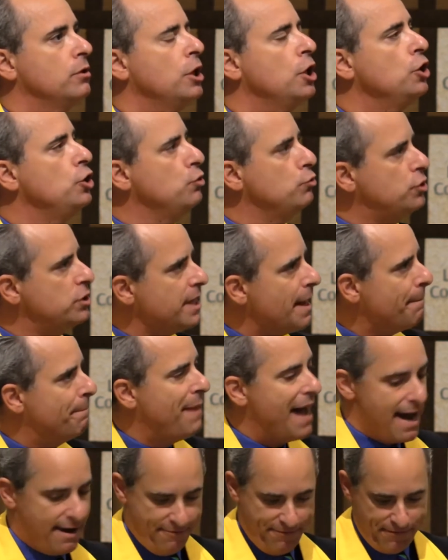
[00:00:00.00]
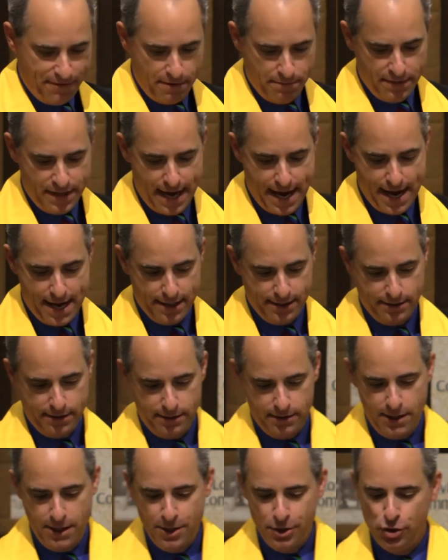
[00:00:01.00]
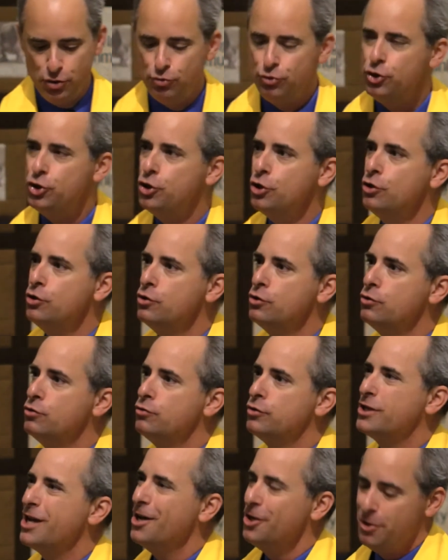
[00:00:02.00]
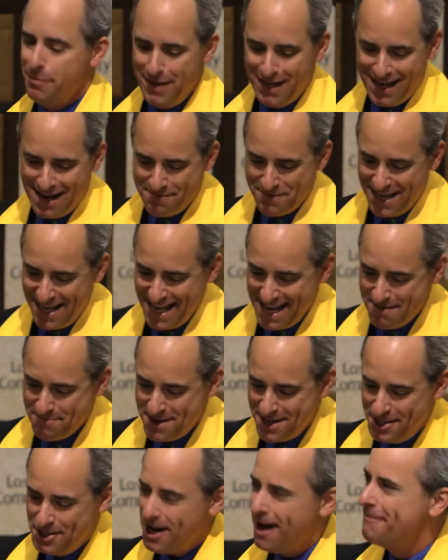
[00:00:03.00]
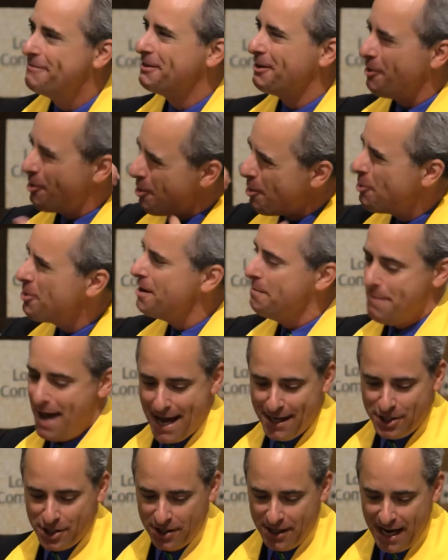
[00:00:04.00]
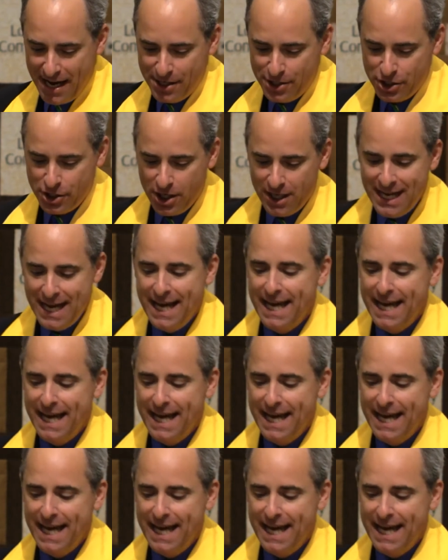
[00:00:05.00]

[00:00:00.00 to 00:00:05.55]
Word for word: You step back from that you choose to become the image of your own imagination.